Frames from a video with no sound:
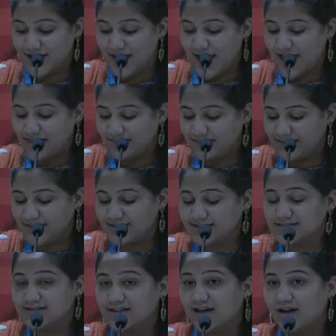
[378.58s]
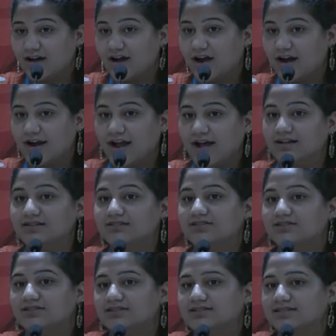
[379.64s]
and these are held
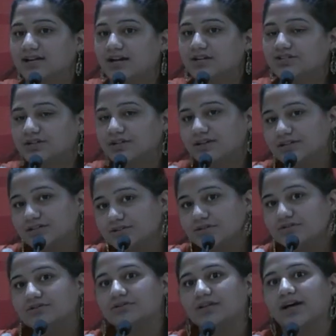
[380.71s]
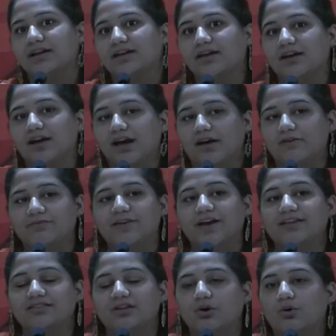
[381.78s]
to discuss issues that
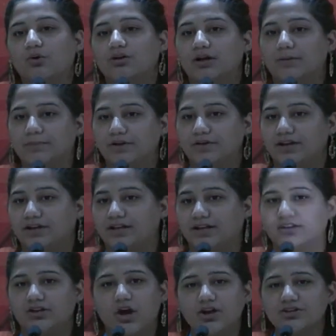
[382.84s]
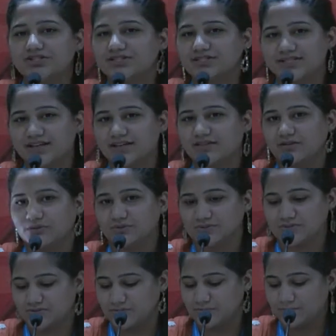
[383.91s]
affect the whole community, not just
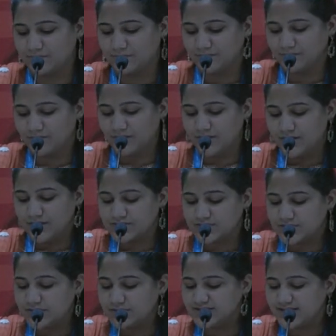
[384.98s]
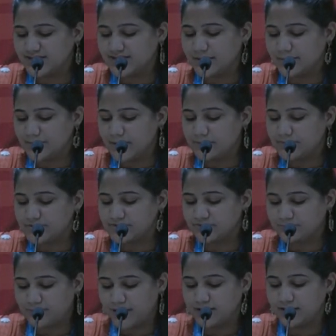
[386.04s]
Hindus. So you see that members
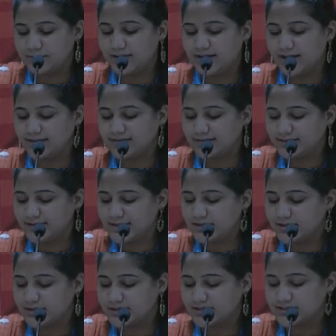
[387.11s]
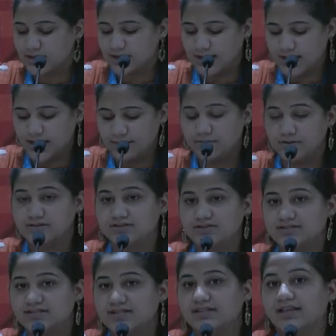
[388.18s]
of parliament and the leaders are able to
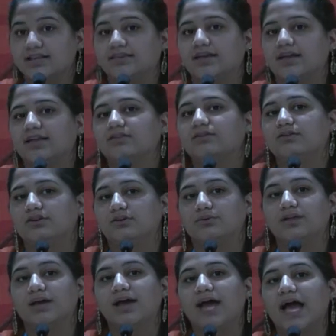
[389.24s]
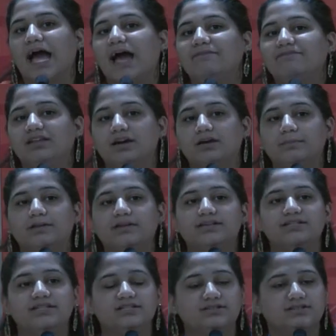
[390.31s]
see that the Hindu youth have the
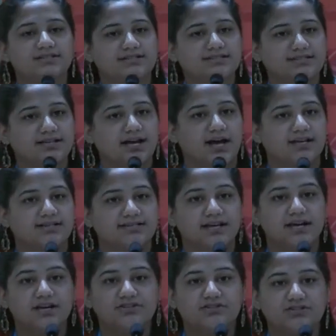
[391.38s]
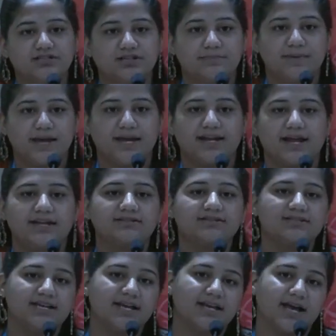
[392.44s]
ability to discuss, to debate, and to
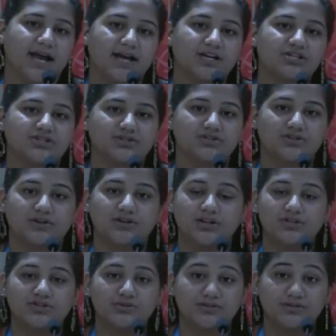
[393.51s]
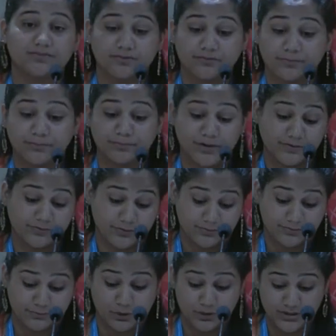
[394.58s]
take actions on issues of
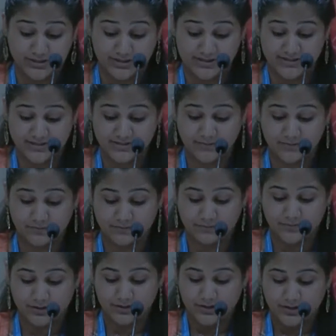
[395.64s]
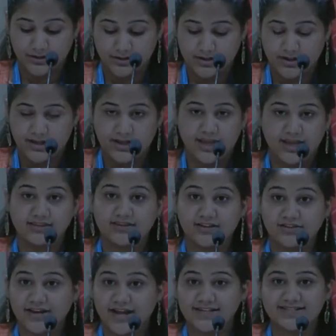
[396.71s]
importance. In the
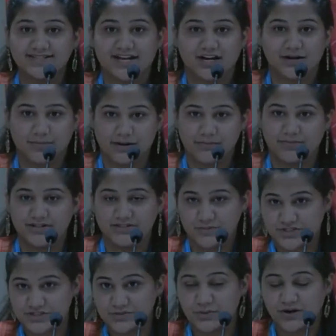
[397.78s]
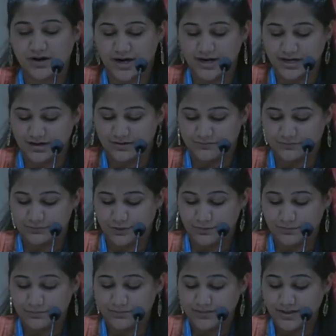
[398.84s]
United Arab Emirates, which is where I come
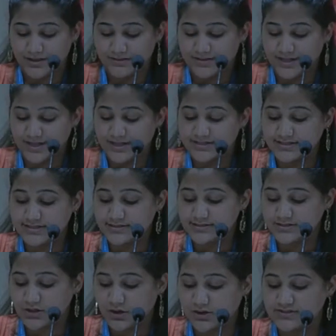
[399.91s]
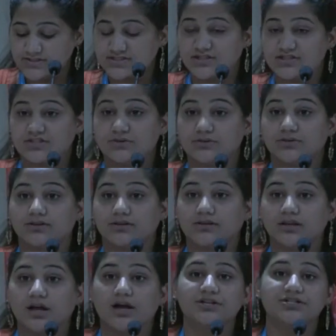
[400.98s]
from, the Indians constitute the
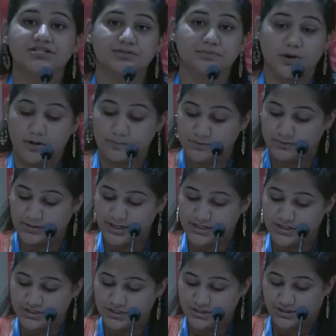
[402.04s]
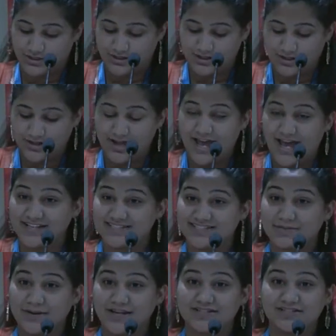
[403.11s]
largest population,
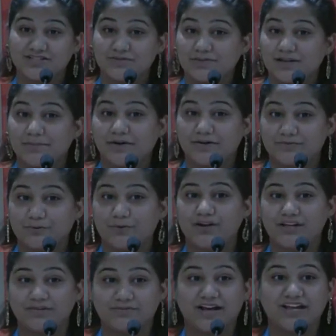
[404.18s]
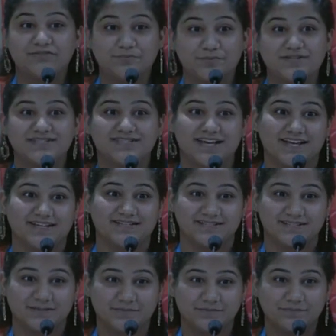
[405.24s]
estimated to be about 45%.
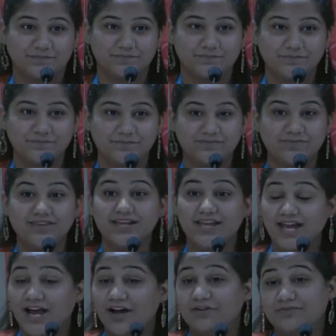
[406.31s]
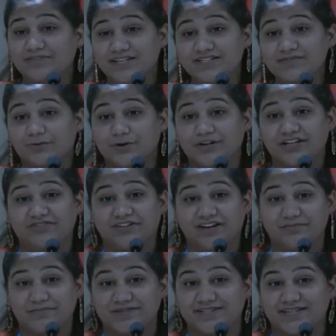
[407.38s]
Out of these
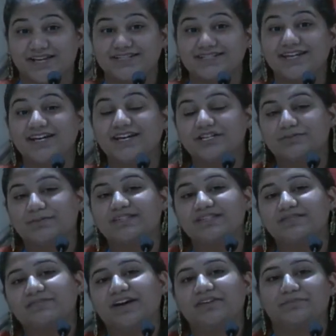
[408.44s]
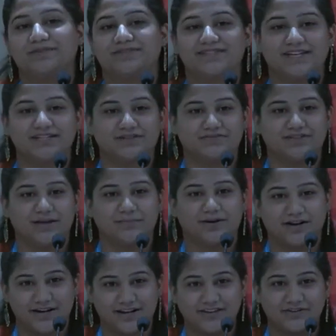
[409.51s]
45%, 25% of them
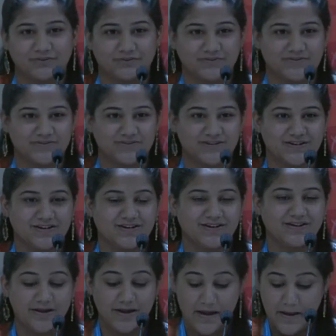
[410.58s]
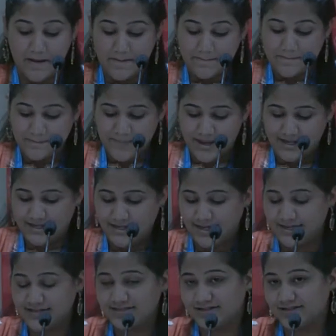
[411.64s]
are Hindus. Many
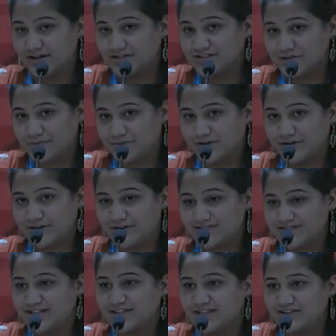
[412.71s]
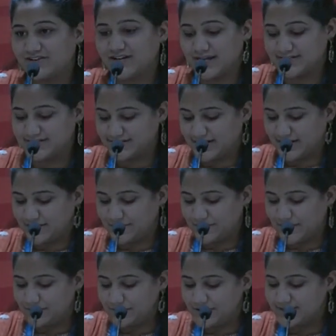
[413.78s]
Indian entrepreneurs in the United Arab
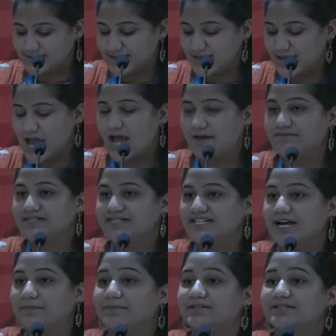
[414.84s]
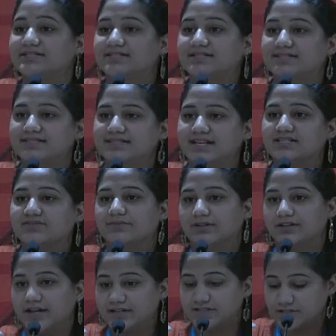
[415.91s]
Emirates have established successful
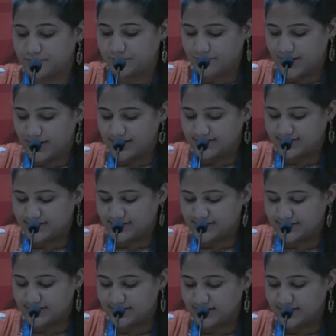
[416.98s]
enterprises.